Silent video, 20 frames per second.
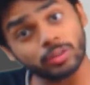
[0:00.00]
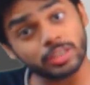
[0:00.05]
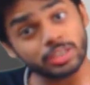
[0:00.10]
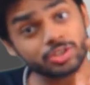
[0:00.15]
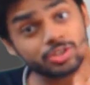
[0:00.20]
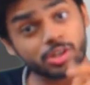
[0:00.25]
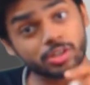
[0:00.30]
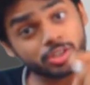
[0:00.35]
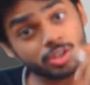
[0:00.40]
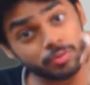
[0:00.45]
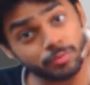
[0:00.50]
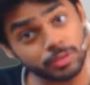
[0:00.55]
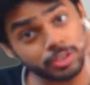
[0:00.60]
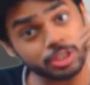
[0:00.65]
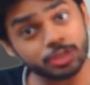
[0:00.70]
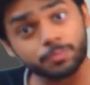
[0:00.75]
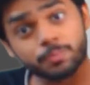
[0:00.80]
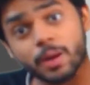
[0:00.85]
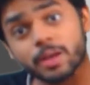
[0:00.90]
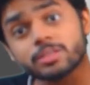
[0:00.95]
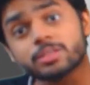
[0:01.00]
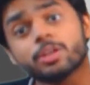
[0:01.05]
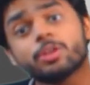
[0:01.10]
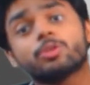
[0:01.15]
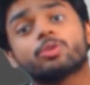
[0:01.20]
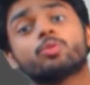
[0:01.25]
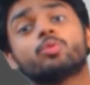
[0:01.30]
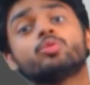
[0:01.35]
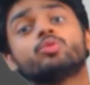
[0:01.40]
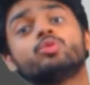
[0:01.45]
the structure which is passing
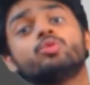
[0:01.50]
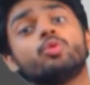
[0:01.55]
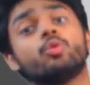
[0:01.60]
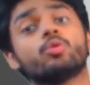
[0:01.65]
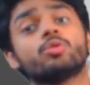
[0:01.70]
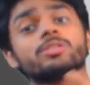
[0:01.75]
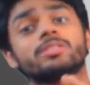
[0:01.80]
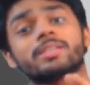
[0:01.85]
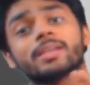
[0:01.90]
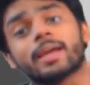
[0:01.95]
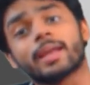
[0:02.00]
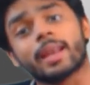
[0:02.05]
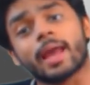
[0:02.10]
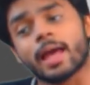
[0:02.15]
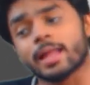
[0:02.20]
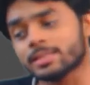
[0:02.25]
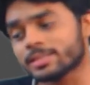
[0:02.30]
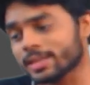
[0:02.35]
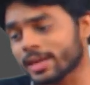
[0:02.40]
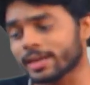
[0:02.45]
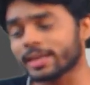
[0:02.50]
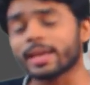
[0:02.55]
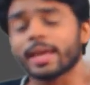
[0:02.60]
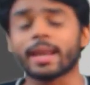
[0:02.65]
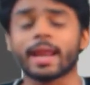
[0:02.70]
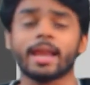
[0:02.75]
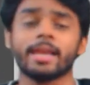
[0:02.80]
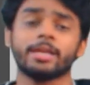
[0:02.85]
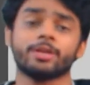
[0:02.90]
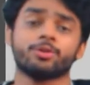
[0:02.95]
through those canals and
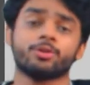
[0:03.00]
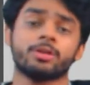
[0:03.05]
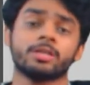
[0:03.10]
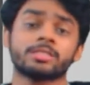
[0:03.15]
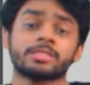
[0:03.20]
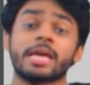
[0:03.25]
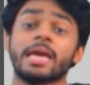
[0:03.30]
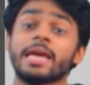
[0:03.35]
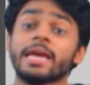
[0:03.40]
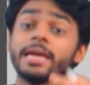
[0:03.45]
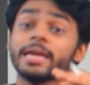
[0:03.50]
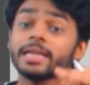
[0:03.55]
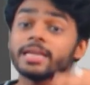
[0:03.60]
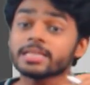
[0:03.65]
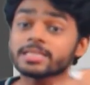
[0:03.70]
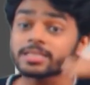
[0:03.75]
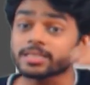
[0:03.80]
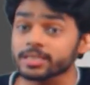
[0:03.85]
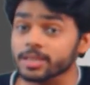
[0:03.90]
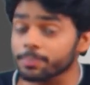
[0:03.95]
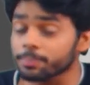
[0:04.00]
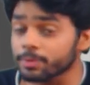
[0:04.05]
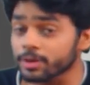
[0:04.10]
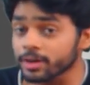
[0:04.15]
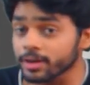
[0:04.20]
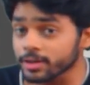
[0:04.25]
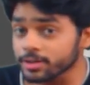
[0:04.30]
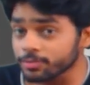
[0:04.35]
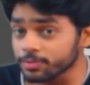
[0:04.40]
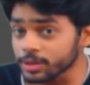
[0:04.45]
canaliculus in a
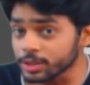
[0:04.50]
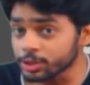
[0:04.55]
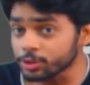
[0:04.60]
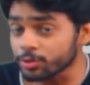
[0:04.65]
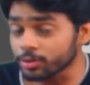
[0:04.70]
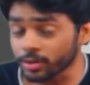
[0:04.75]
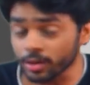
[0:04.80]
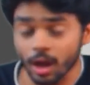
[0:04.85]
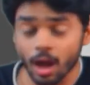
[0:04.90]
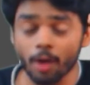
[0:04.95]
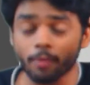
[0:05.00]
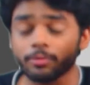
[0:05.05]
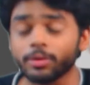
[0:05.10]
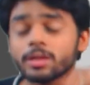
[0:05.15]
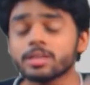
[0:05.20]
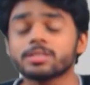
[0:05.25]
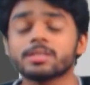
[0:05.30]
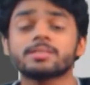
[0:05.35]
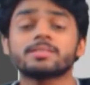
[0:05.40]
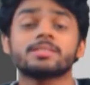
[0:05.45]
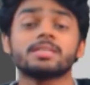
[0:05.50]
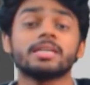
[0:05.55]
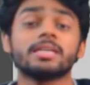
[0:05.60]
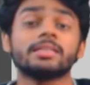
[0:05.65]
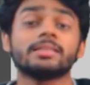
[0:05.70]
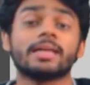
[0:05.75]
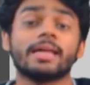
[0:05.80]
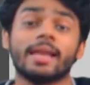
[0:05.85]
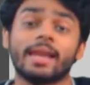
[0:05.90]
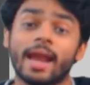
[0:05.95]
separate video. Now we are just
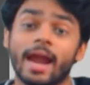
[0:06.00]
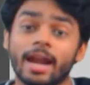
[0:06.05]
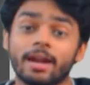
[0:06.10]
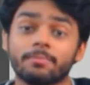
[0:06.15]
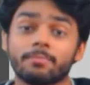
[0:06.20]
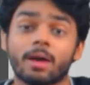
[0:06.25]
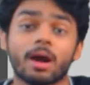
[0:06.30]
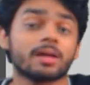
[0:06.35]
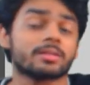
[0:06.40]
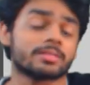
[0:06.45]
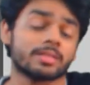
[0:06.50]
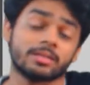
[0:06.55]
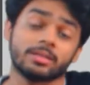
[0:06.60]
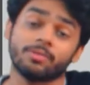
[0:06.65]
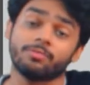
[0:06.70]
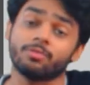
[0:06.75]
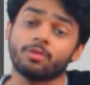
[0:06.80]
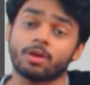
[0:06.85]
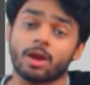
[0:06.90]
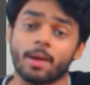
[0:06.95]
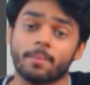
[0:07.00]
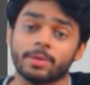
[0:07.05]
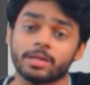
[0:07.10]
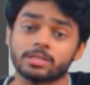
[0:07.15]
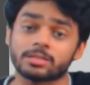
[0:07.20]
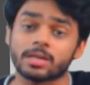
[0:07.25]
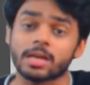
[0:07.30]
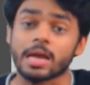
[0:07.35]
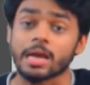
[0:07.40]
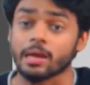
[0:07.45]
seeing the landmarks and the foramen.
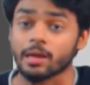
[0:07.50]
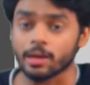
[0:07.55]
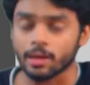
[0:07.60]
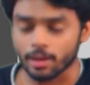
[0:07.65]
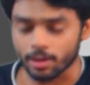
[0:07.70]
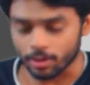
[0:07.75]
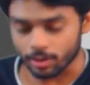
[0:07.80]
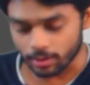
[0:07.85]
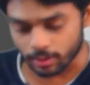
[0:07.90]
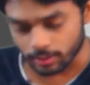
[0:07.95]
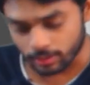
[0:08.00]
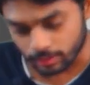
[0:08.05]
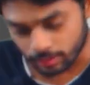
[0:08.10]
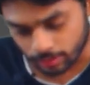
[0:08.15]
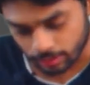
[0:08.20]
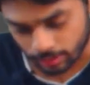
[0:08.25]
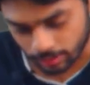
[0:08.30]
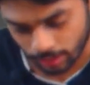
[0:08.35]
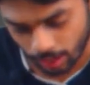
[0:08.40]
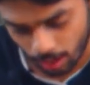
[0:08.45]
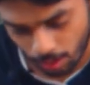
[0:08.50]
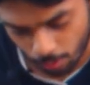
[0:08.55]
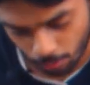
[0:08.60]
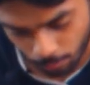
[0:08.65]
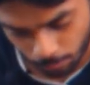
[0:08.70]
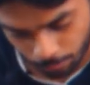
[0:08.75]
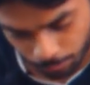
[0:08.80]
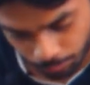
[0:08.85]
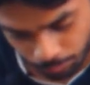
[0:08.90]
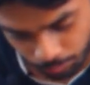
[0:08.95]

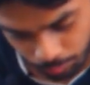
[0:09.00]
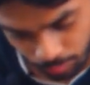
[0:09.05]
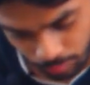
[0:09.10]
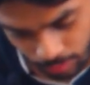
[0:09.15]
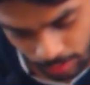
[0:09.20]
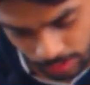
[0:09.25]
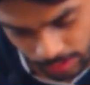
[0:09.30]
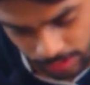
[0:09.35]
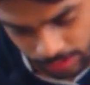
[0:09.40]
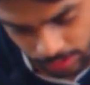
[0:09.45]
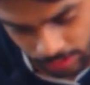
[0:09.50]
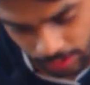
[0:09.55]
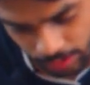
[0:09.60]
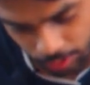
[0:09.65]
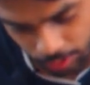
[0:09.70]
Now here